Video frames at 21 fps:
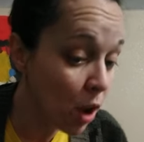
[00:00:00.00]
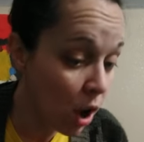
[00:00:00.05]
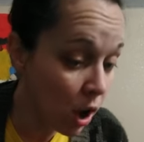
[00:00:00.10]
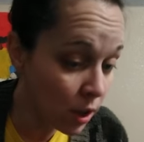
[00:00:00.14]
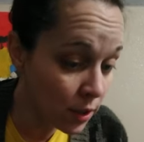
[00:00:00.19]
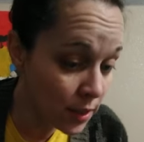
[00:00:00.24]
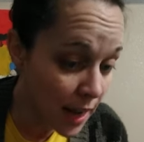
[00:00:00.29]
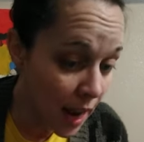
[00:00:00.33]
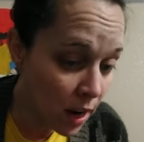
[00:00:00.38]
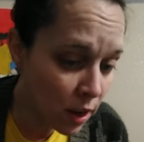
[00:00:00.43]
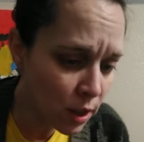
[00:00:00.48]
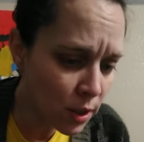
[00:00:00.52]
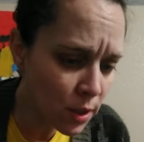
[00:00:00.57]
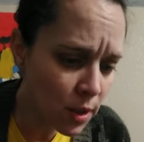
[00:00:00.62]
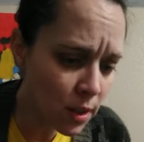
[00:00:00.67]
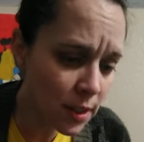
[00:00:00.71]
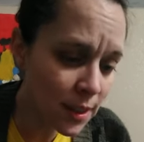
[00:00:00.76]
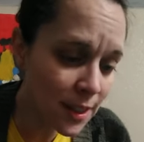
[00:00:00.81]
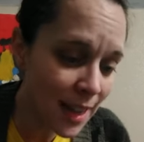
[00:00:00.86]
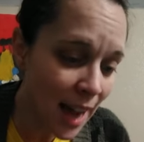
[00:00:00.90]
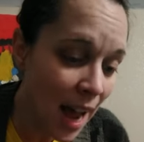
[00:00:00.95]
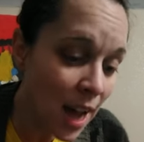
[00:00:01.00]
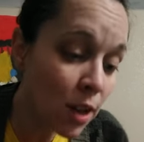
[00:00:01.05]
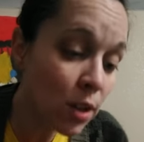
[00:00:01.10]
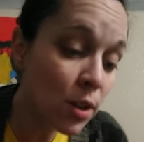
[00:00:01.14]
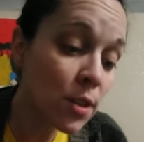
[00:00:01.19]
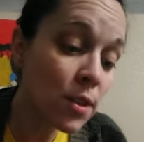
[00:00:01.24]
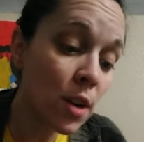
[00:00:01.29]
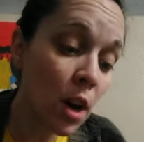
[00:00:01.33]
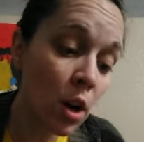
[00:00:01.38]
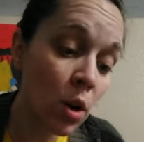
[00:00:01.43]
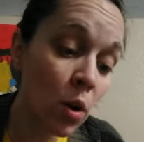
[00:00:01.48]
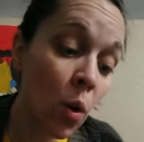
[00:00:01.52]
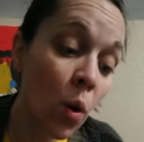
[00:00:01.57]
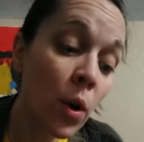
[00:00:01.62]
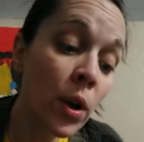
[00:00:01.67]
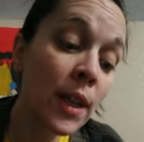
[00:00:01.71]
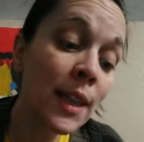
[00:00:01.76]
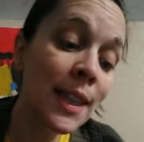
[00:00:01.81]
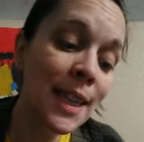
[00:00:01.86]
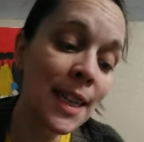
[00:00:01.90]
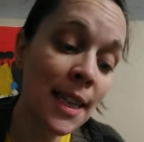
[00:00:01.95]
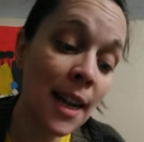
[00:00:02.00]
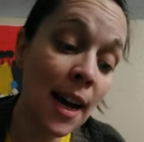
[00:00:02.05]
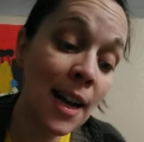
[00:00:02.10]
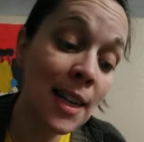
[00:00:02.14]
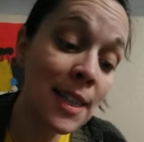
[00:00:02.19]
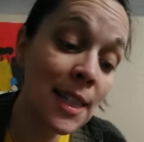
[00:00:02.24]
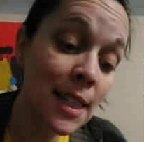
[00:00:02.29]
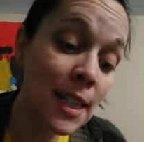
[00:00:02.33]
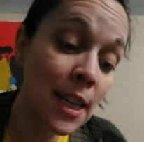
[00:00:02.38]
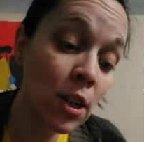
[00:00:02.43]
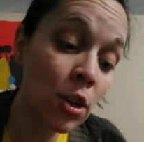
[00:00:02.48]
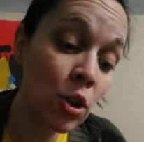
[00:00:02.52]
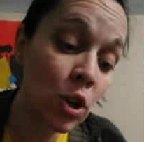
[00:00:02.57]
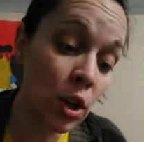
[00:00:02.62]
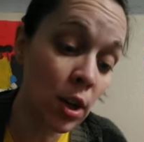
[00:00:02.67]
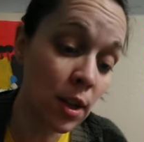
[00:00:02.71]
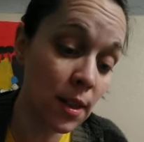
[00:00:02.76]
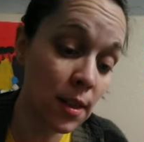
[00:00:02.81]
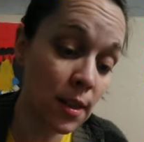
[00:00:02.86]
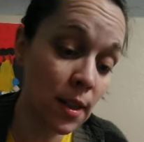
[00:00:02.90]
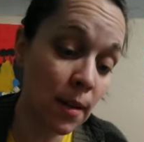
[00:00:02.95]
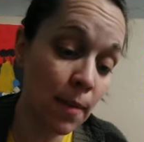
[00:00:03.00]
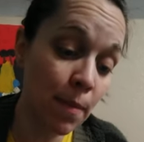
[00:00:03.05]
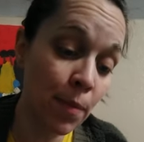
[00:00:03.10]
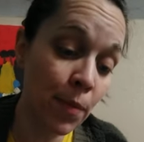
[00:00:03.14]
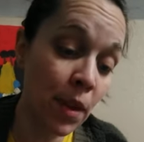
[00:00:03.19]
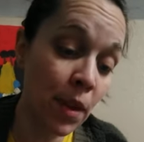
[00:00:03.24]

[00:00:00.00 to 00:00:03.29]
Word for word: All tackles are coiled in unseen nooks;